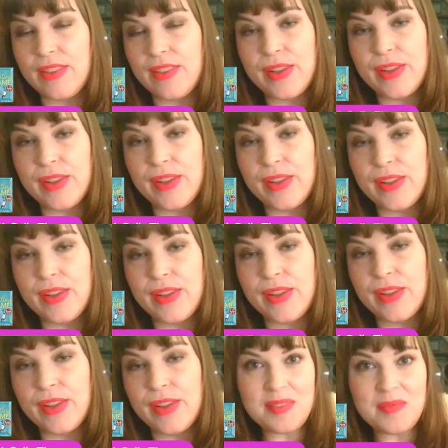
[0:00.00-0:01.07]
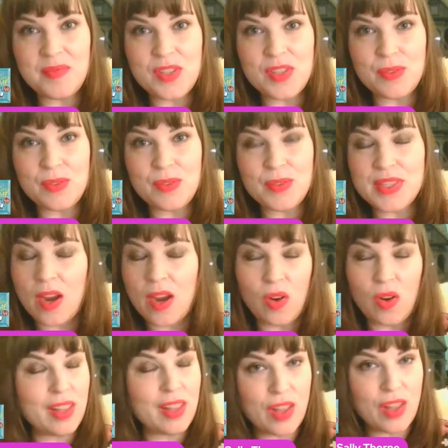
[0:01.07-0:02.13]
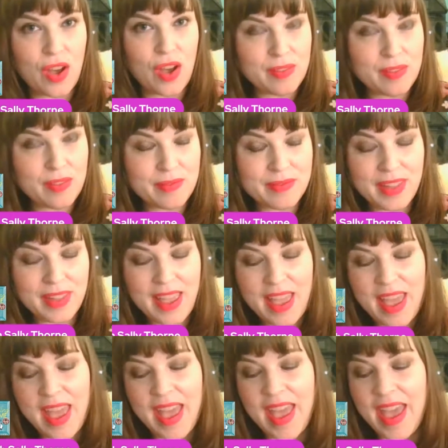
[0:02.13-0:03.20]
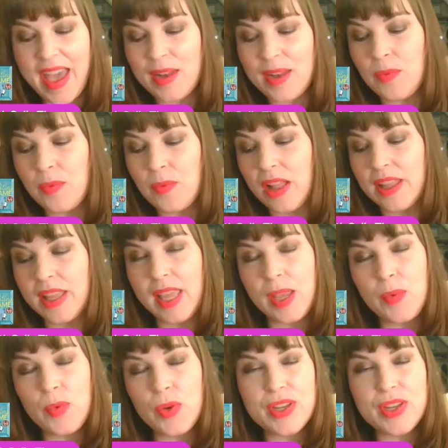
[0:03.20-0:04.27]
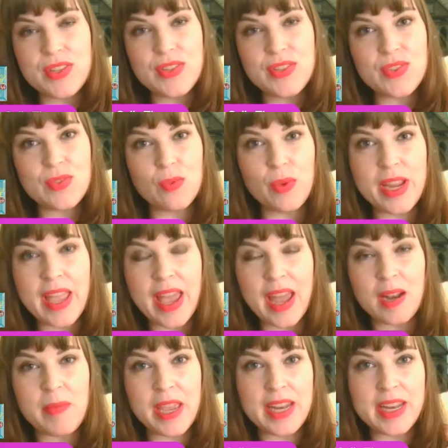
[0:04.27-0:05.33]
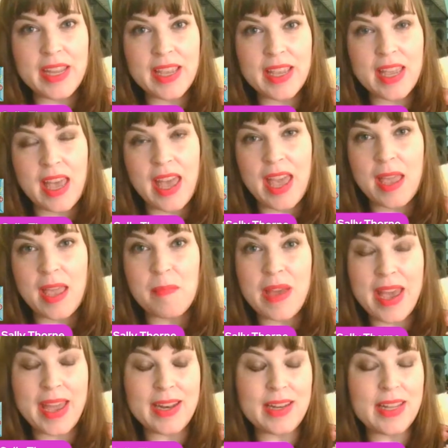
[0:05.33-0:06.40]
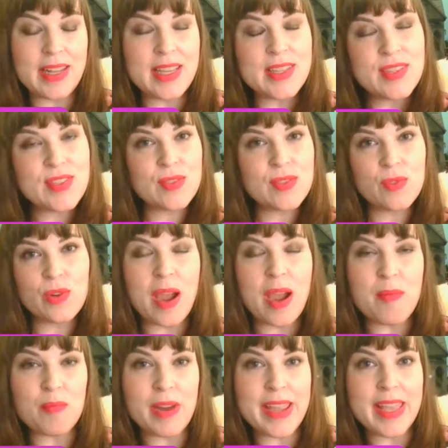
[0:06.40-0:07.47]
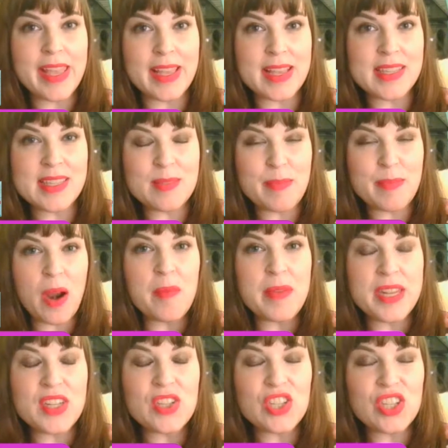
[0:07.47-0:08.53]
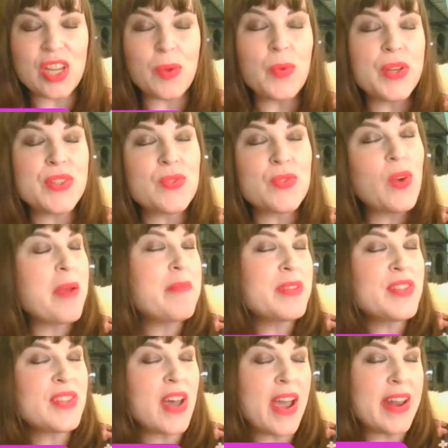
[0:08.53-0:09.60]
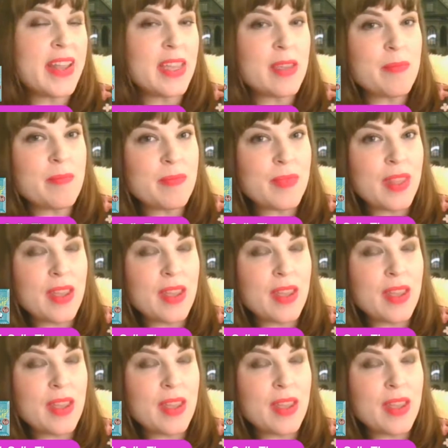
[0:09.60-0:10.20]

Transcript: literary character, that sister, she was there all along. And while he was reanimating a man in his groundbreaking experiment, she was right beside him,